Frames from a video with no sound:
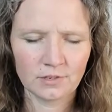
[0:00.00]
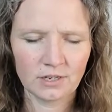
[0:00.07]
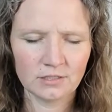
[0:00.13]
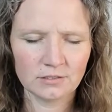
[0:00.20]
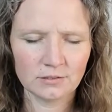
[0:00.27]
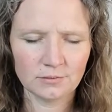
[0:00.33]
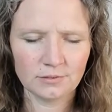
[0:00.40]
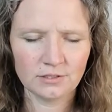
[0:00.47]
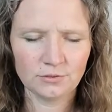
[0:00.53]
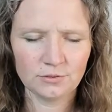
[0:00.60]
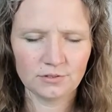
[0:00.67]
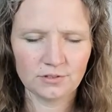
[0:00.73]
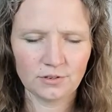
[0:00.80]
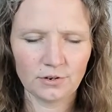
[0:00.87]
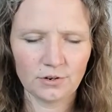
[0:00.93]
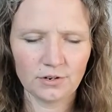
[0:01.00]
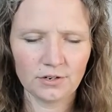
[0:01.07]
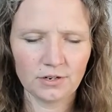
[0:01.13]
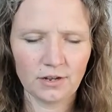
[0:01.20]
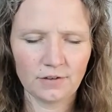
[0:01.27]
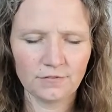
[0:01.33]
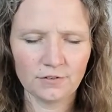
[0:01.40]
something to do with the heart.
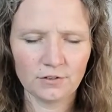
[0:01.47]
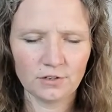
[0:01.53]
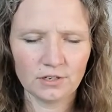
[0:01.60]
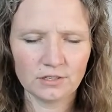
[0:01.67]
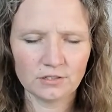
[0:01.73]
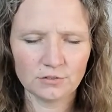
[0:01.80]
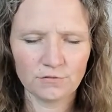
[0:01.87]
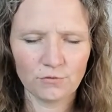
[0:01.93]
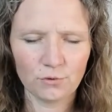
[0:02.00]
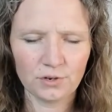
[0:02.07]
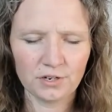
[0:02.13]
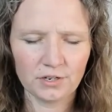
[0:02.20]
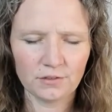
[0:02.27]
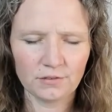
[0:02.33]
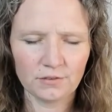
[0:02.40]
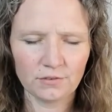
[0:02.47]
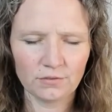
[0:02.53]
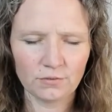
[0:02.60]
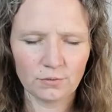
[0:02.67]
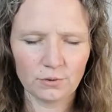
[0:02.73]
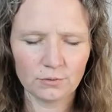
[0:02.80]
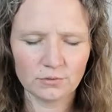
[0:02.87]
I feel like it's avoiding the
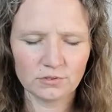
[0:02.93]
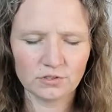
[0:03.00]
throat